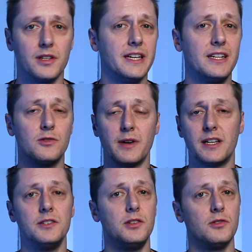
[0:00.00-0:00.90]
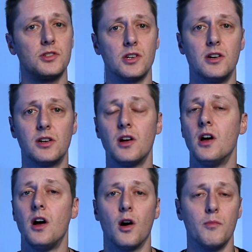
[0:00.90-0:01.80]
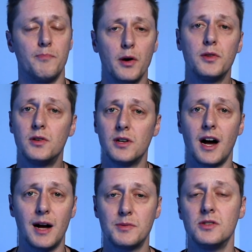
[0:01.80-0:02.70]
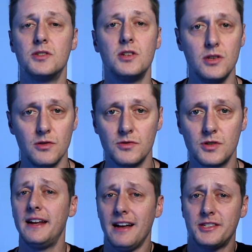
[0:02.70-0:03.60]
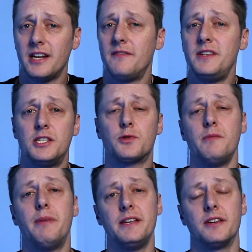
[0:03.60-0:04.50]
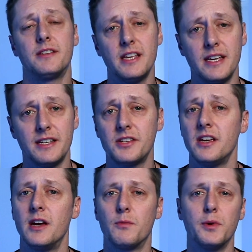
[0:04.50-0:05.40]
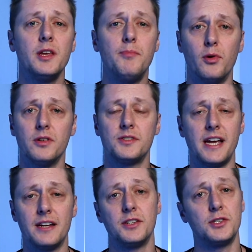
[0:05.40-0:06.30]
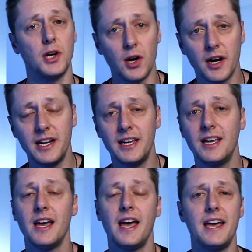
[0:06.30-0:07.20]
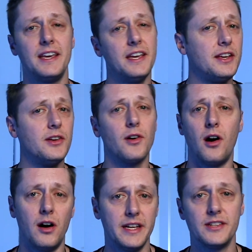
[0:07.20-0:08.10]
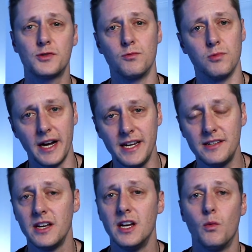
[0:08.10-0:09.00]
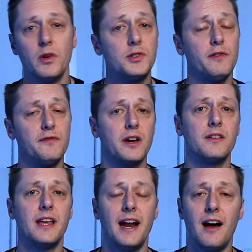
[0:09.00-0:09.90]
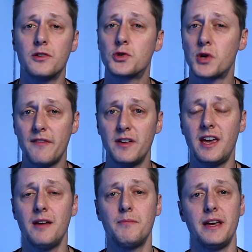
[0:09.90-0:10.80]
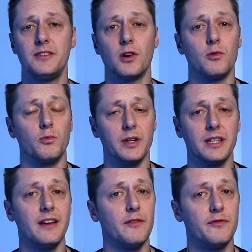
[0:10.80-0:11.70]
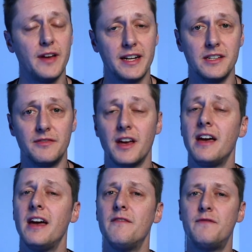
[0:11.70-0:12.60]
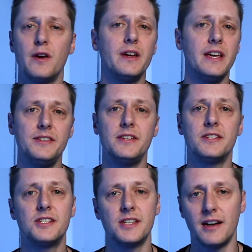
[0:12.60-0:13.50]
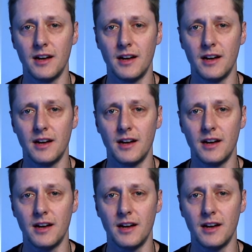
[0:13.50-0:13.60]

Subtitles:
the link directly to your song are both good options to use. And outside of these three basic things, it really boils down to targeting and getting your audience right. Once you figure that out, traffic campaigns are really effective and very easy to set